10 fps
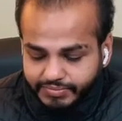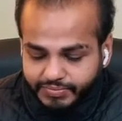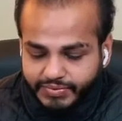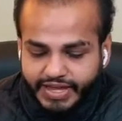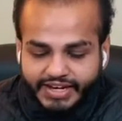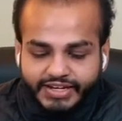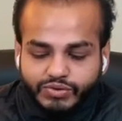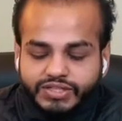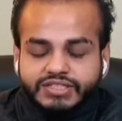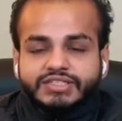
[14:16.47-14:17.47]
Getting to
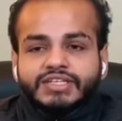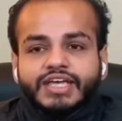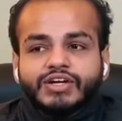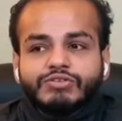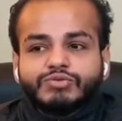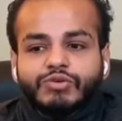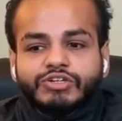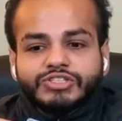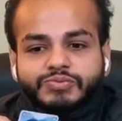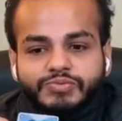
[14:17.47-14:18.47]
this King of
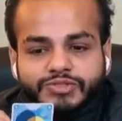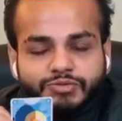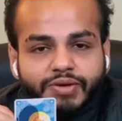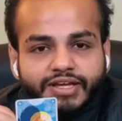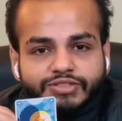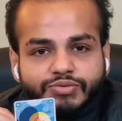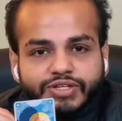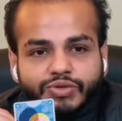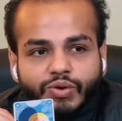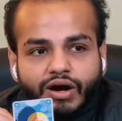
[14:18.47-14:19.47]
Swords space where
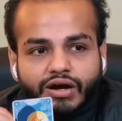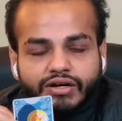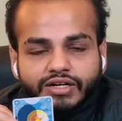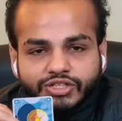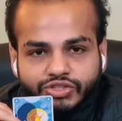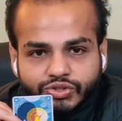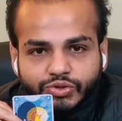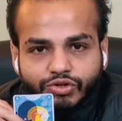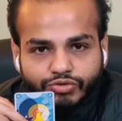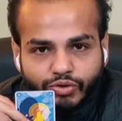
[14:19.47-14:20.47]
you are assured
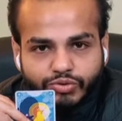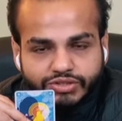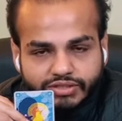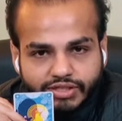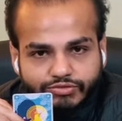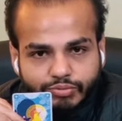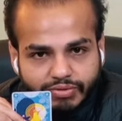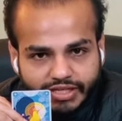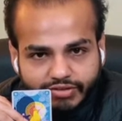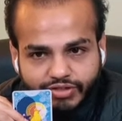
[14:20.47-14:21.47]
of your own self, you
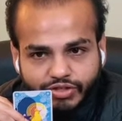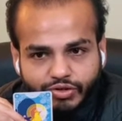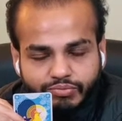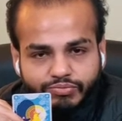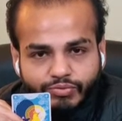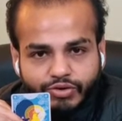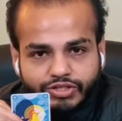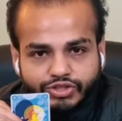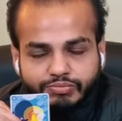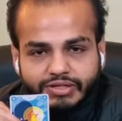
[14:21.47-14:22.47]
believe in your voice,
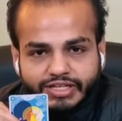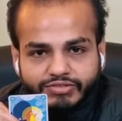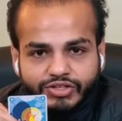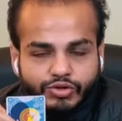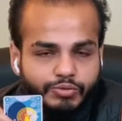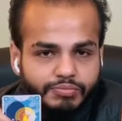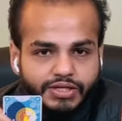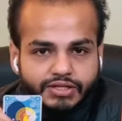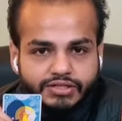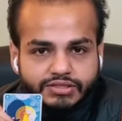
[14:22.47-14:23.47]
you believe in your
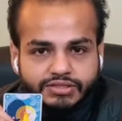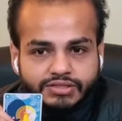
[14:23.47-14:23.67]
opinions,